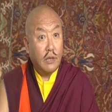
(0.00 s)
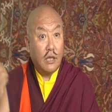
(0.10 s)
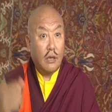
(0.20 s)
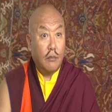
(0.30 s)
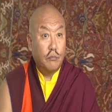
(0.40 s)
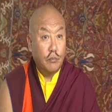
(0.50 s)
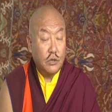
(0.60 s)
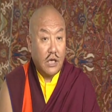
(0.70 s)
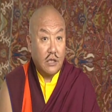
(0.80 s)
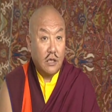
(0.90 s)
the
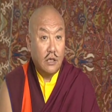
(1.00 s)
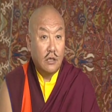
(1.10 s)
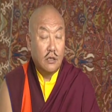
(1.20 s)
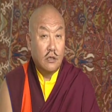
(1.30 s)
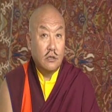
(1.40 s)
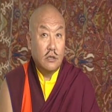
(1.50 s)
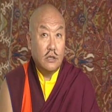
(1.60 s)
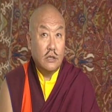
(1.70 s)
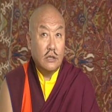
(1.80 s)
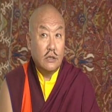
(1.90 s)
Chinese nine times on the